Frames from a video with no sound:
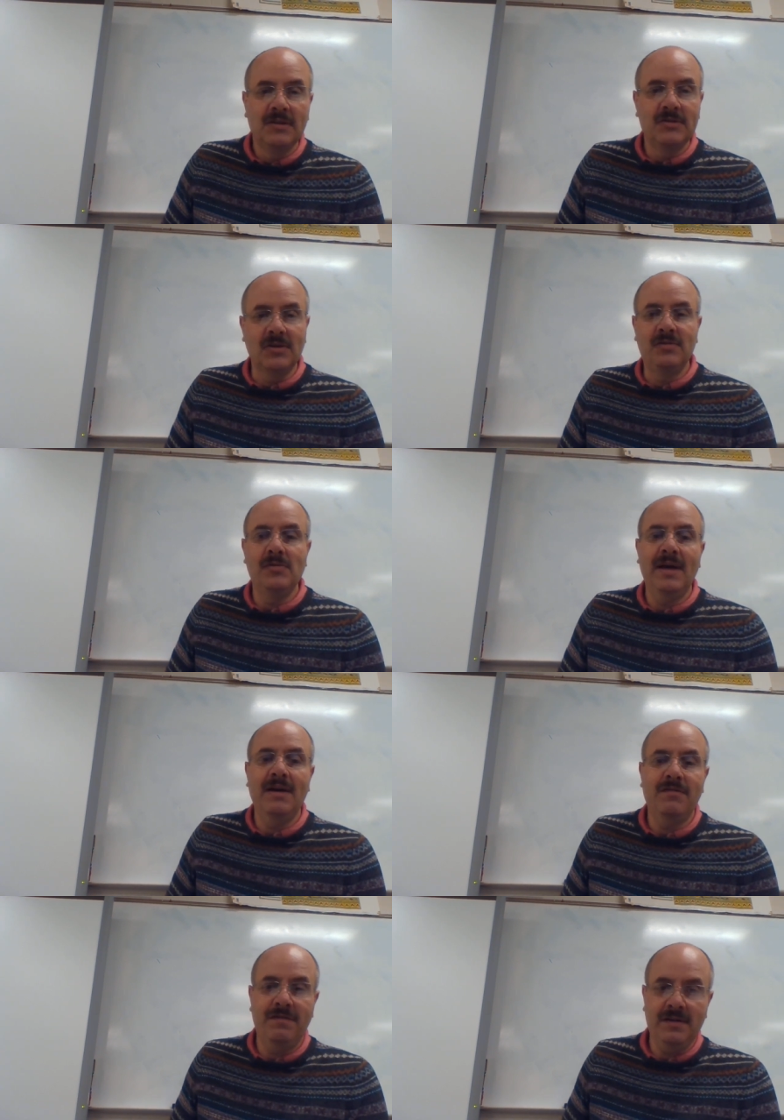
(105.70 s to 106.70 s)
So if you
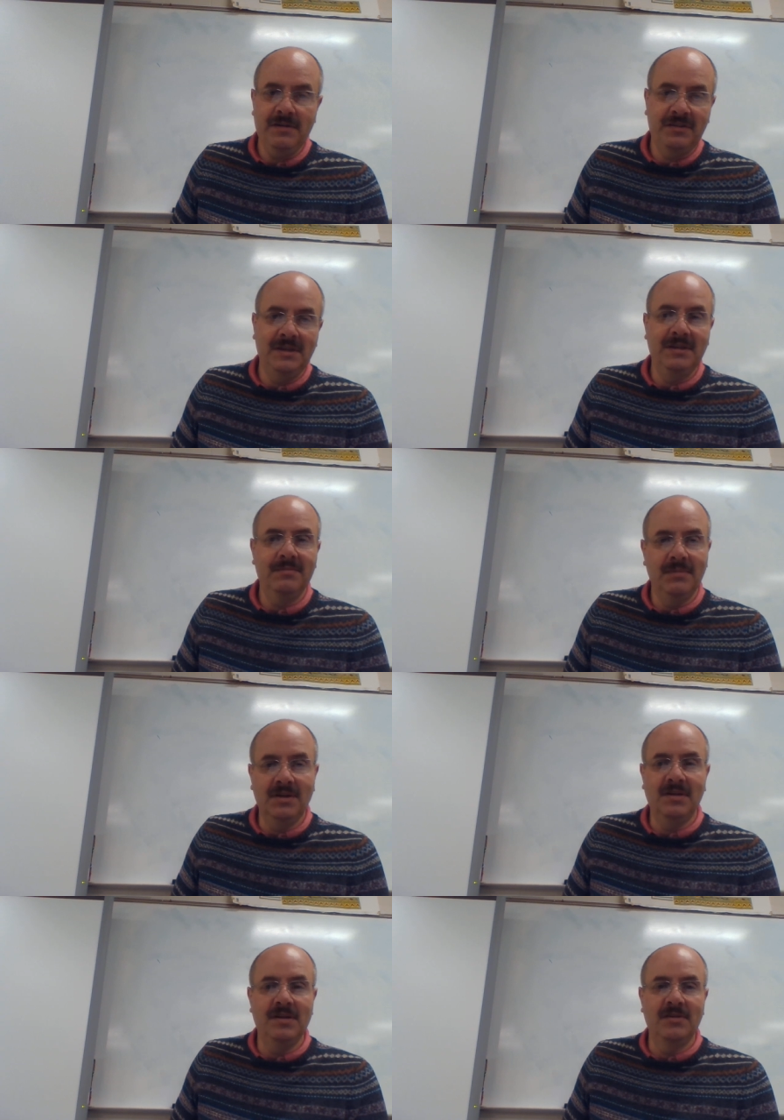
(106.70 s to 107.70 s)
have 50
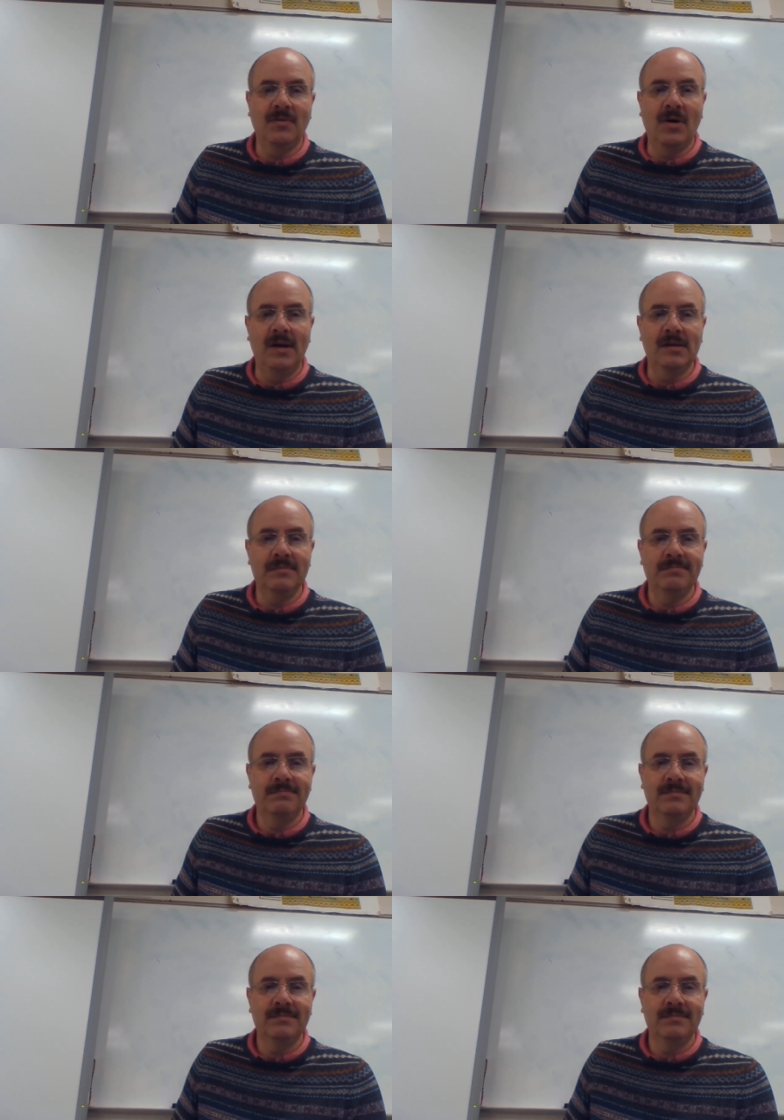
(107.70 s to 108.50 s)
milliliters of water,